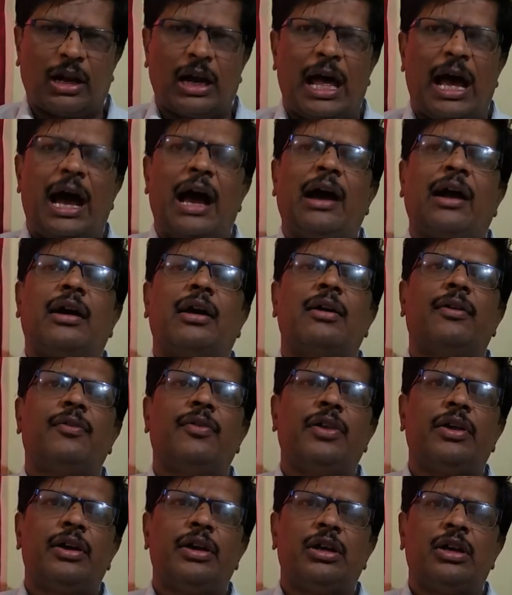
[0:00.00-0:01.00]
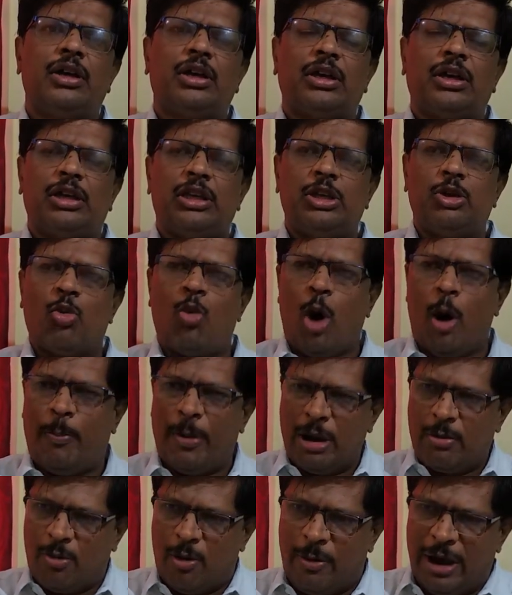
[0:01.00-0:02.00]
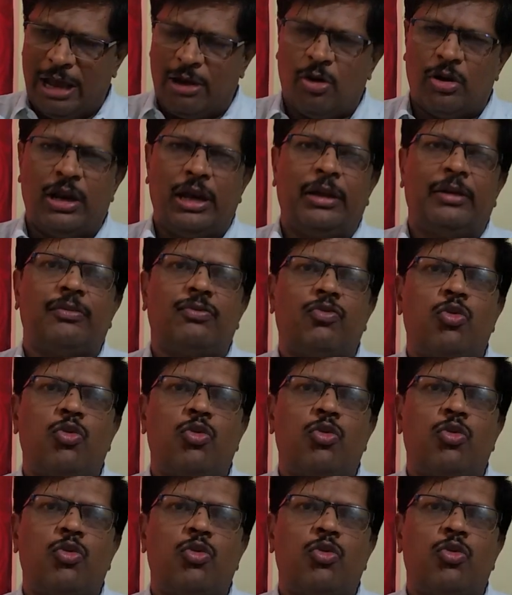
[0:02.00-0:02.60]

o'clock, you open mobile only.